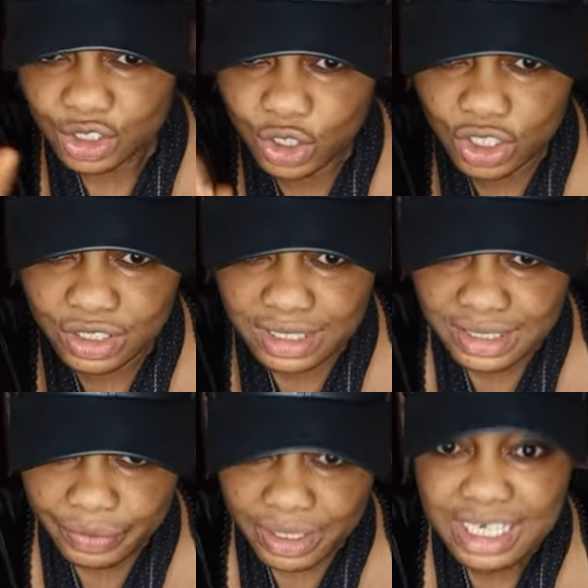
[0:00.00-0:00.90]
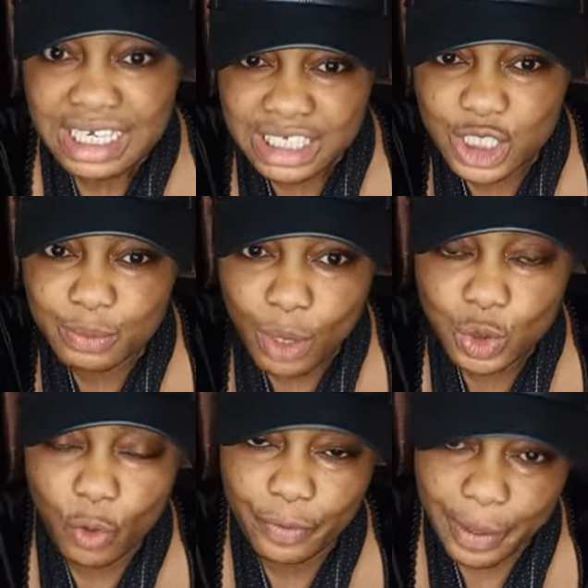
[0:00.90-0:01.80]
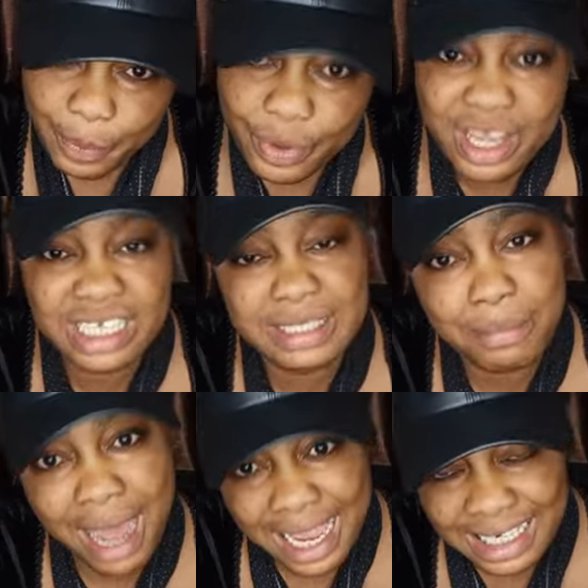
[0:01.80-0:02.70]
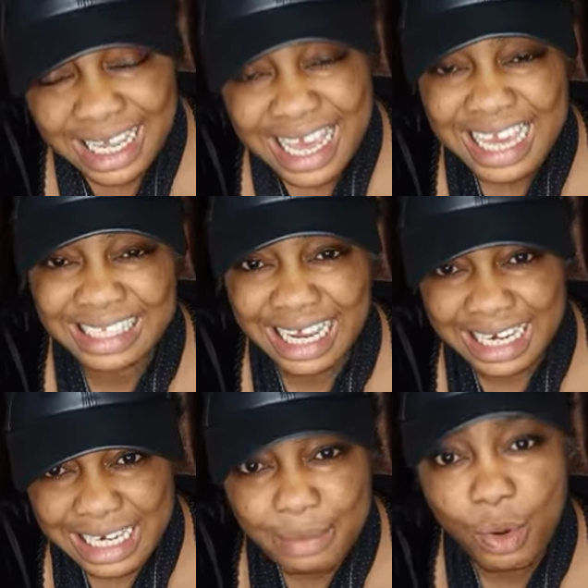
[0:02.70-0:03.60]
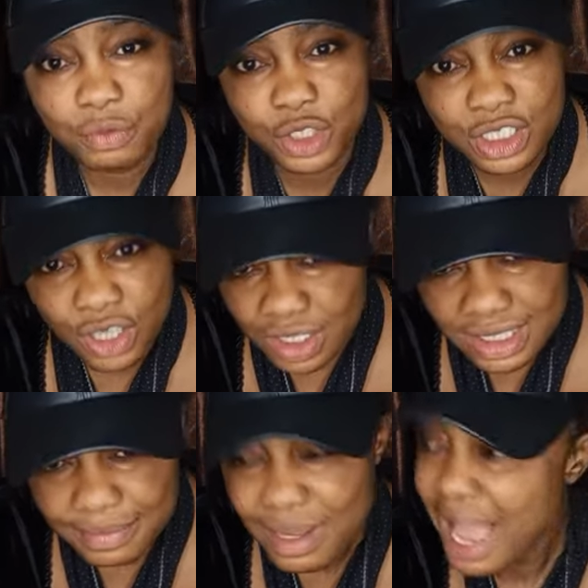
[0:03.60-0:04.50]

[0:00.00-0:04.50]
Just these three. This month of April is mine in the name of Jesus.